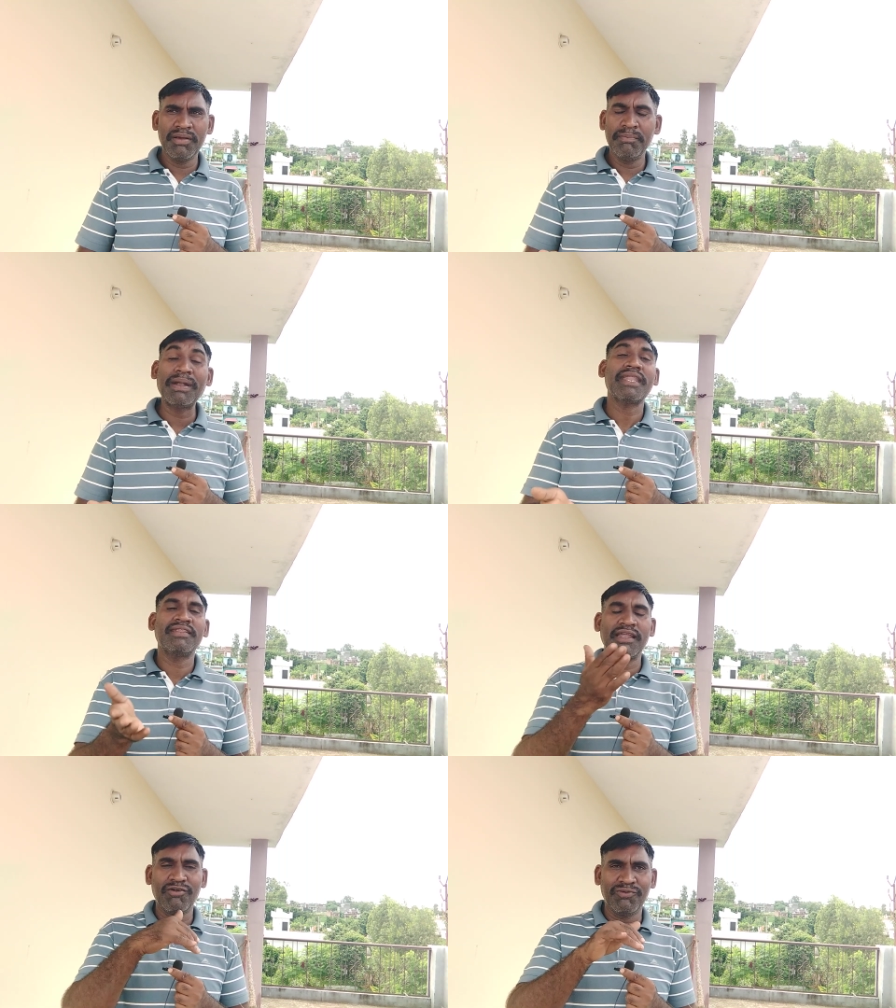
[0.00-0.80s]
better
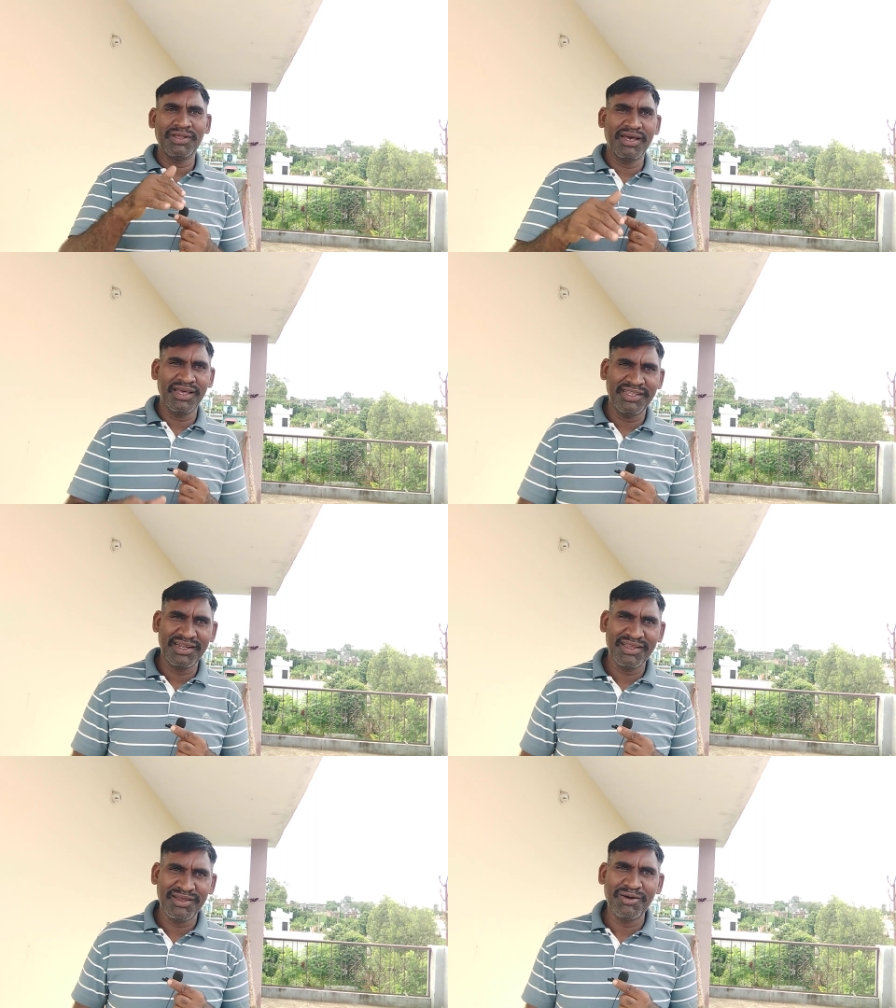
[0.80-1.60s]
than of the
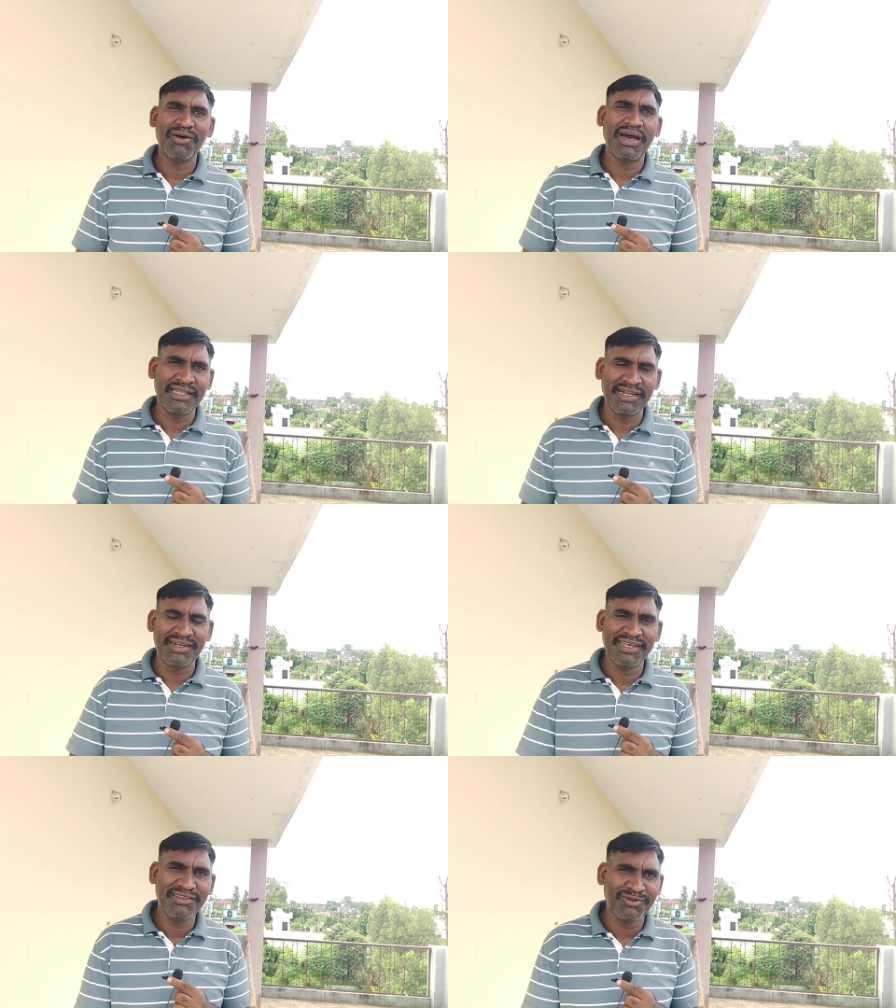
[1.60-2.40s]
other other
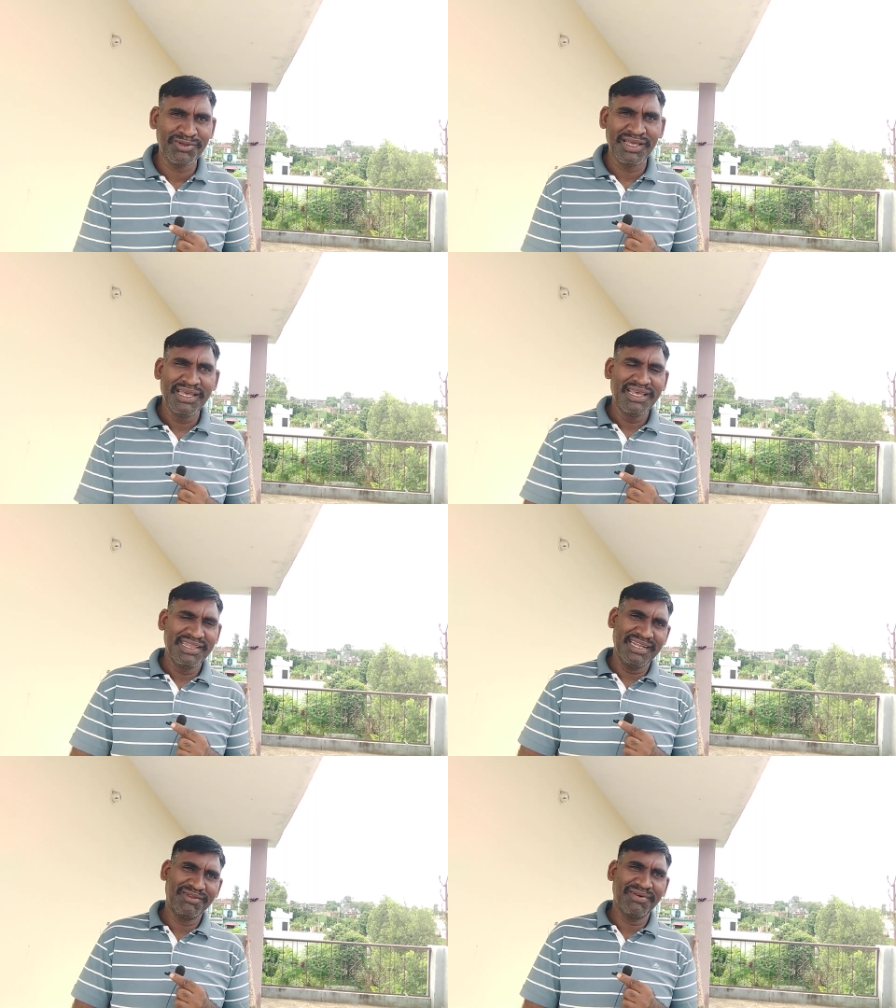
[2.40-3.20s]
days so
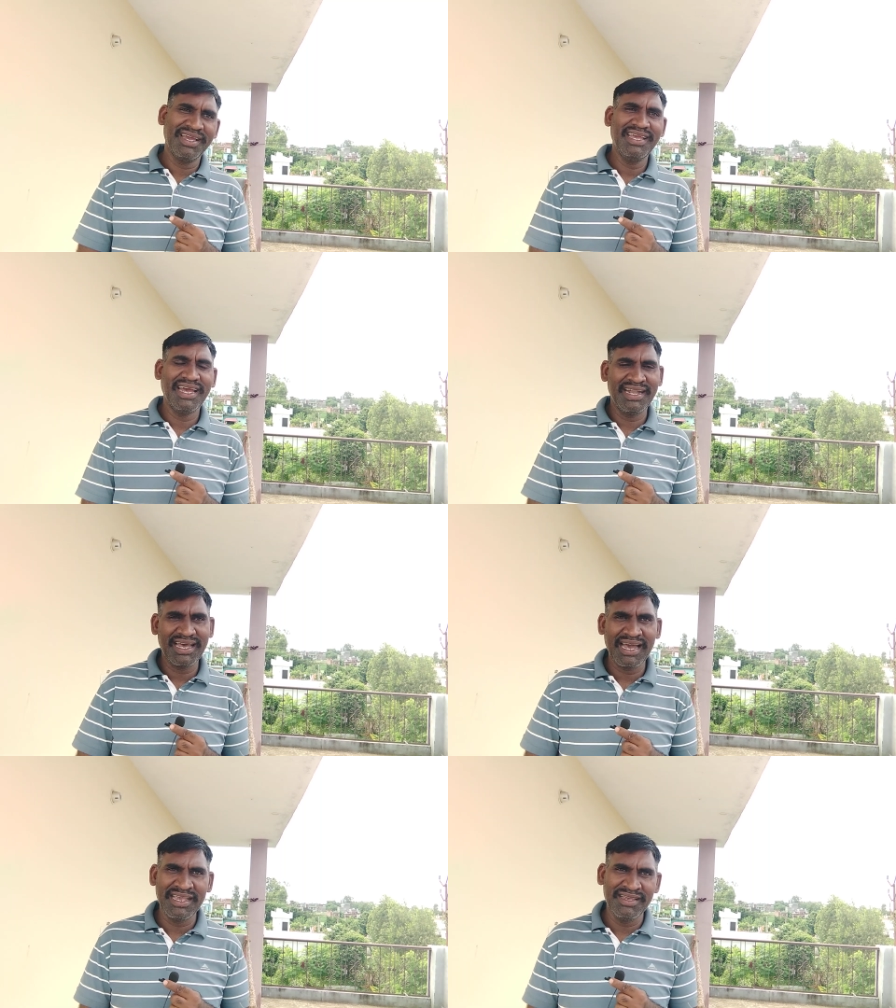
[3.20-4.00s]
that's why and
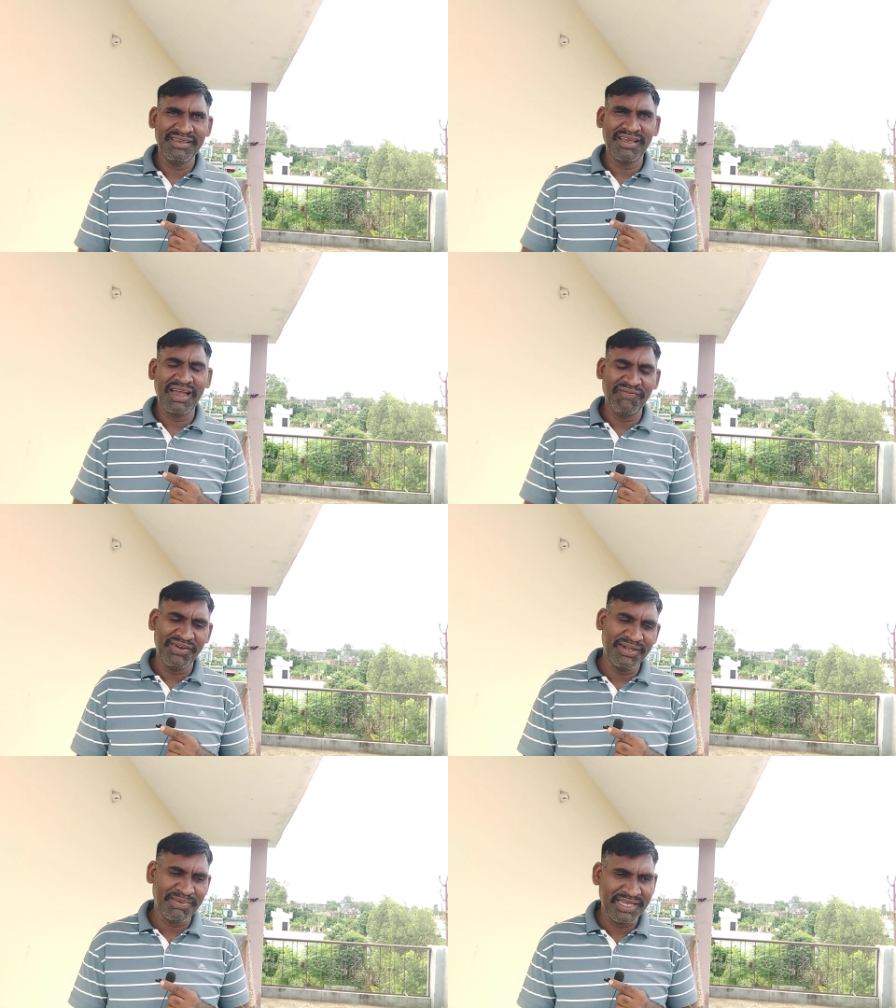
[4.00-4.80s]
i i
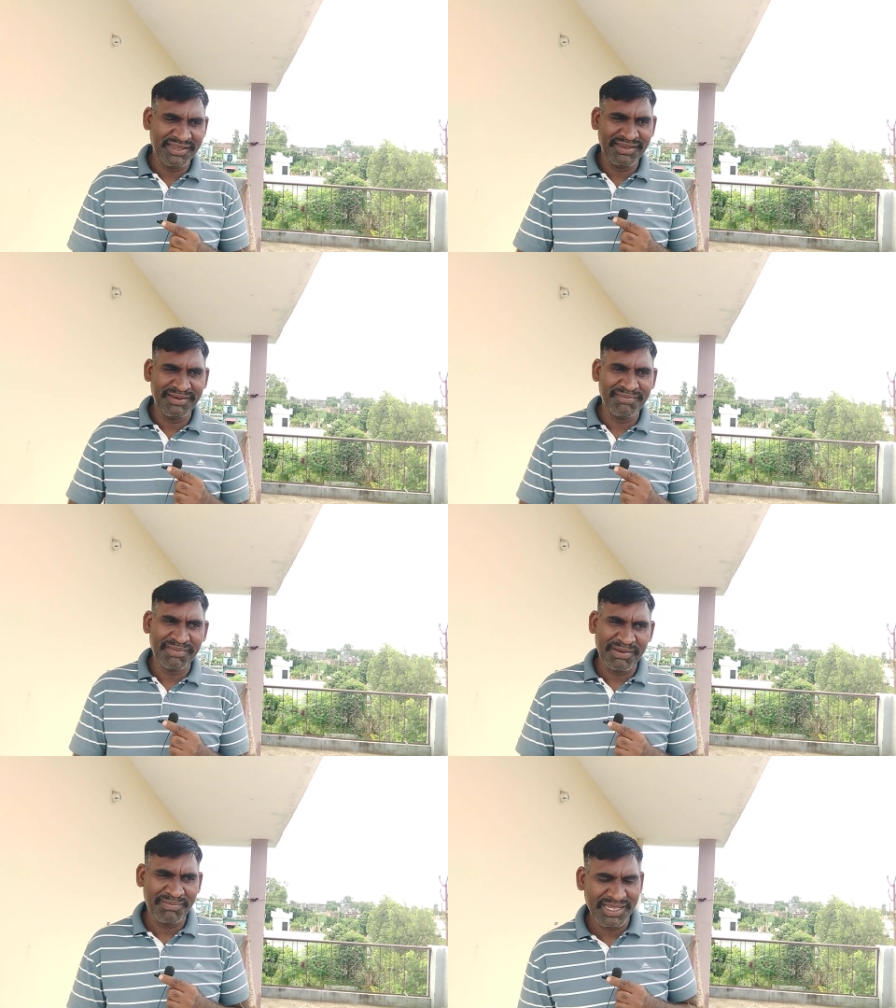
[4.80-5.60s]
feed my
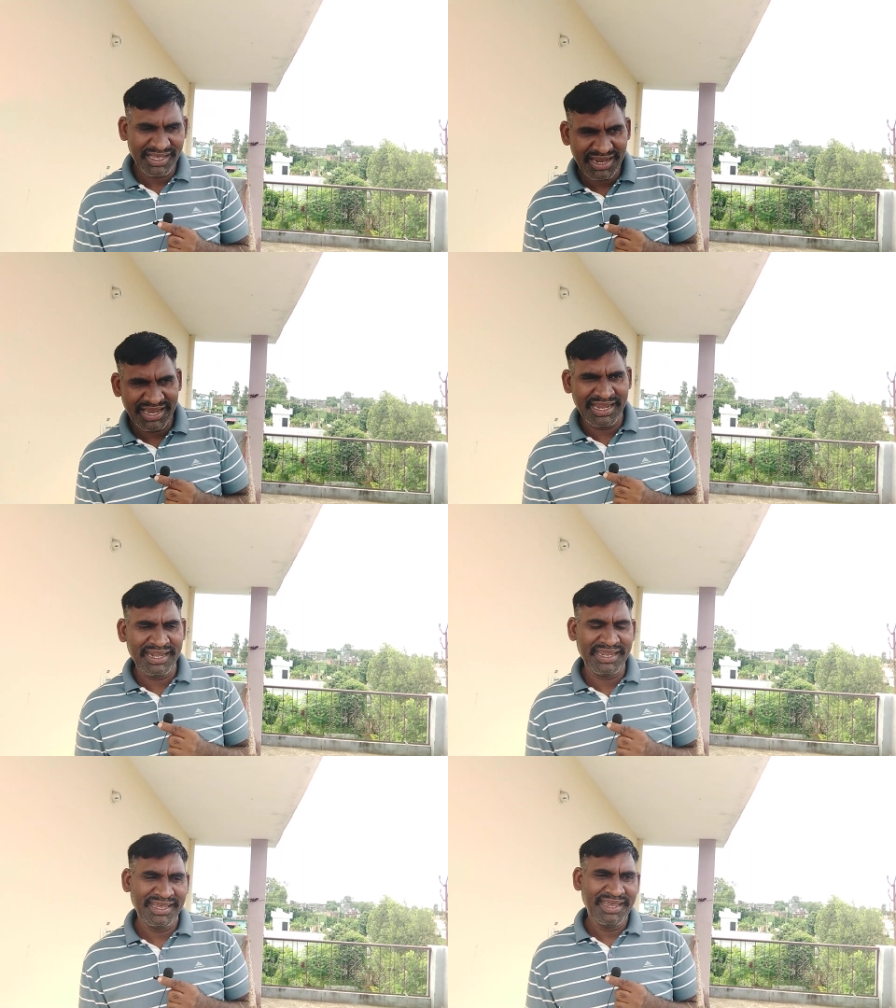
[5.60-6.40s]
my mother
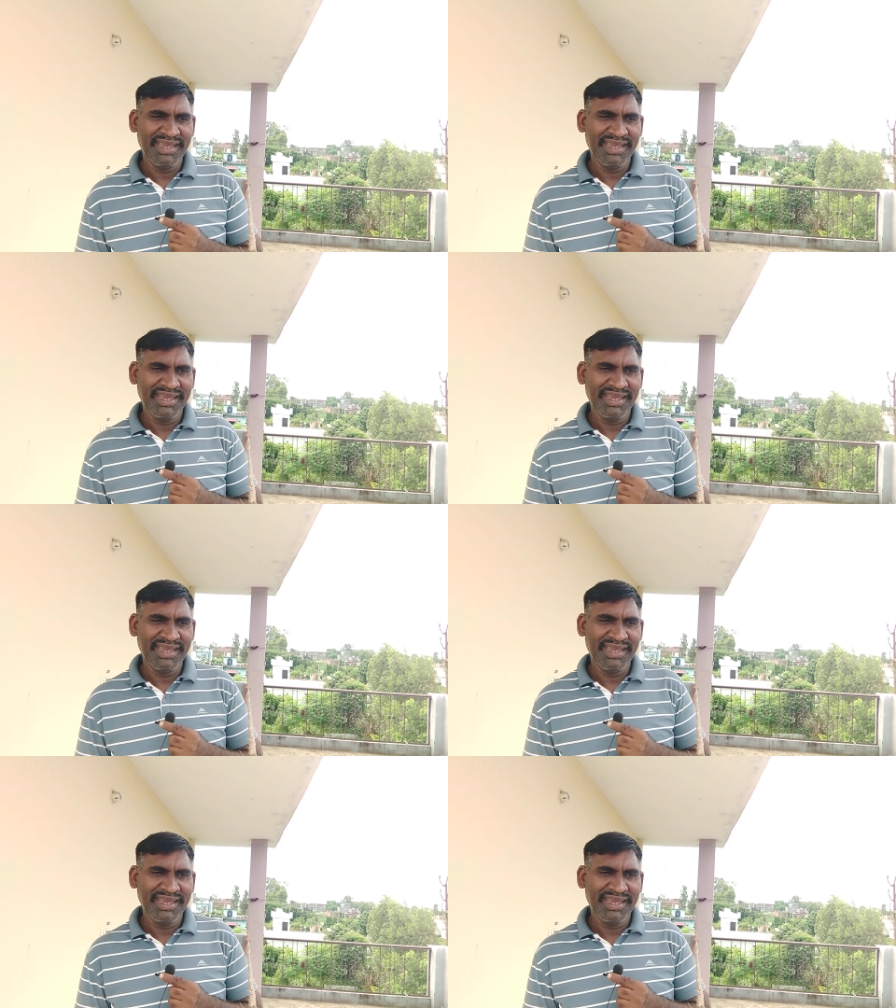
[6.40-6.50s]
and